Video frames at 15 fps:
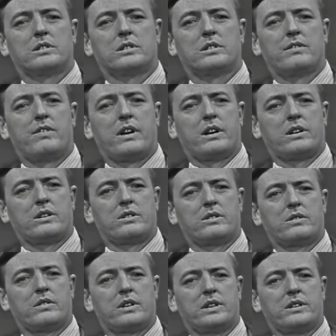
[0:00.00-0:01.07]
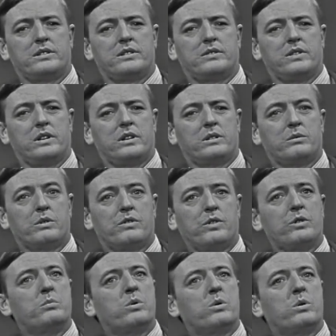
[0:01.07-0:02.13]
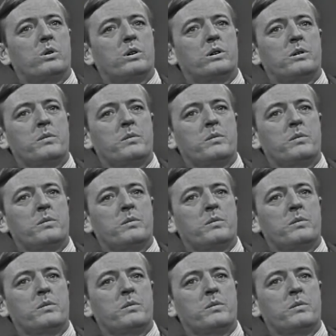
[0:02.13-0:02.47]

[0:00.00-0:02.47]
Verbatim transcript: defender of the Civilian Review Board,